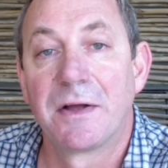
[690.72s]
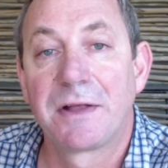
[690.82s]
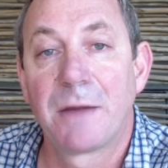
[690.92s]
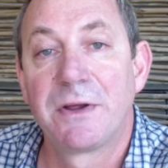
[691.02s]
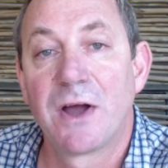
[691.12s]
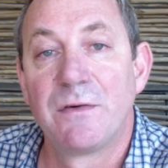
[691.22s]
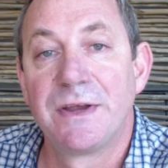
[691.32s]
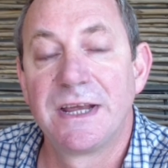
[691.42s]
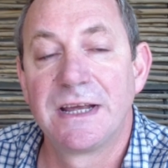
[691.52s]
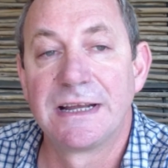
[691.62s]
coming over
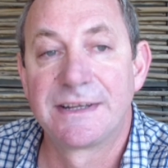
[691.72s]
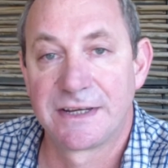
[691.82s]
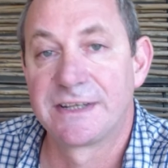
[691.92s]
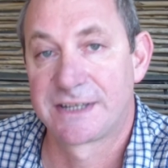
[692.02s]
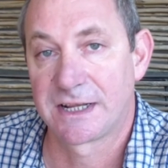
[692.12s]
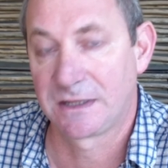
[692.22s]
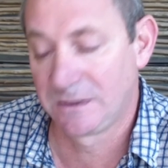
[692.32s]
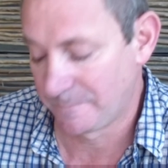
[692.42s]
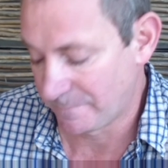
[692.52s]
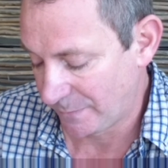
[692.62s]
here it's
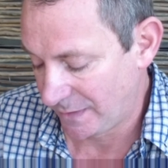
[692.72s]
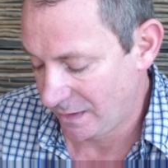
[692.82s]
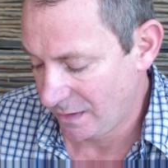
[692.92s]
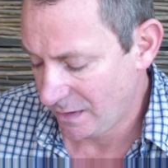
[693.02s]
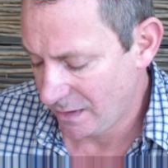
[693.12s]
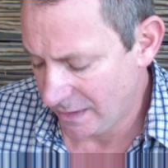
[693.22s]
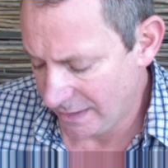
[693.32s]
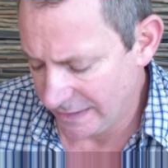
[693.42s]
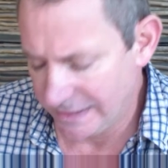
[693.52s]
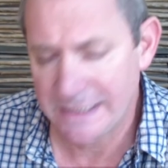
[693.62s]
subtle,
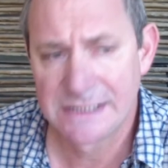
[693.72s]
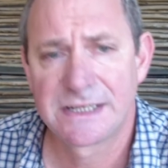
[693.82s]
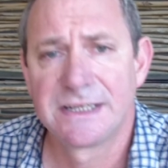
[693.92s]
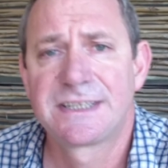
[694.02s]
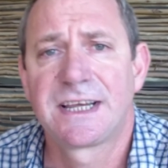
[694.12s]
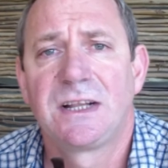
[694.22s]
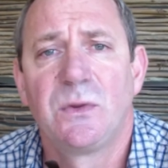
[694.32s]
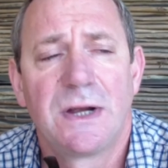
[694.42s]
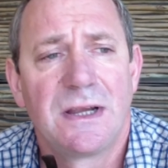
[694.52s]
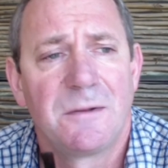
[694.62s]
is in a subtle
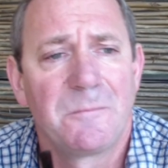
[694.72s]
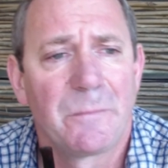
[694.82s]
way